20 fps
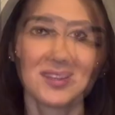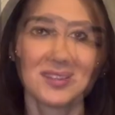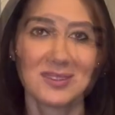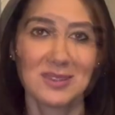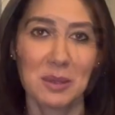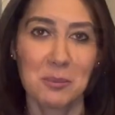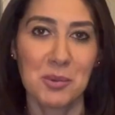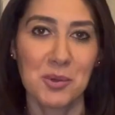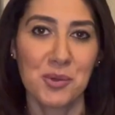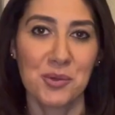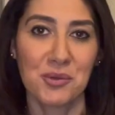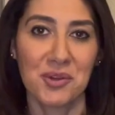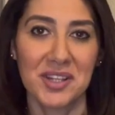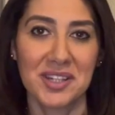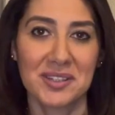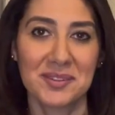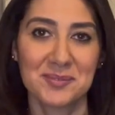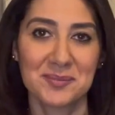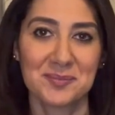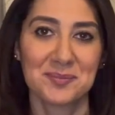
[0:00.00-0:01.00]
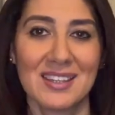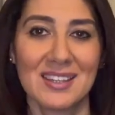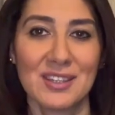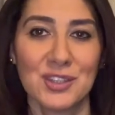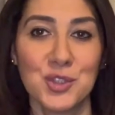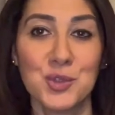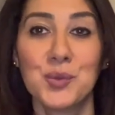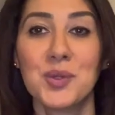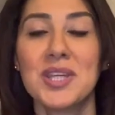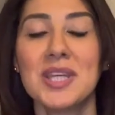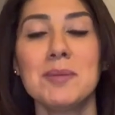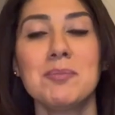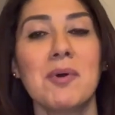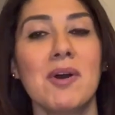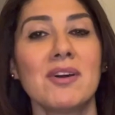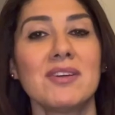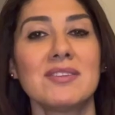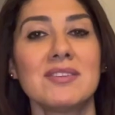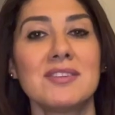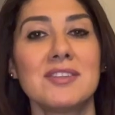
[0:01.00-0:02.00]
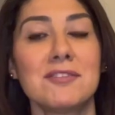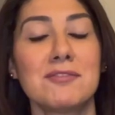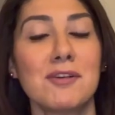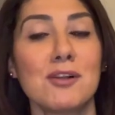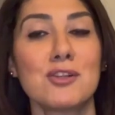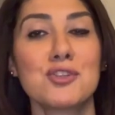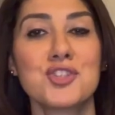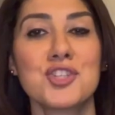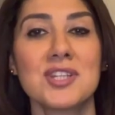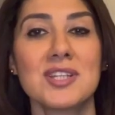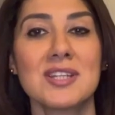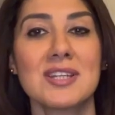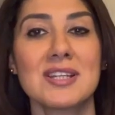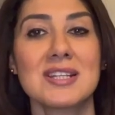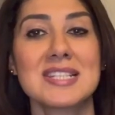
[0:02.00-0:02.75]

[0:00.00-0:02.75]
Number 3, you keep on divulging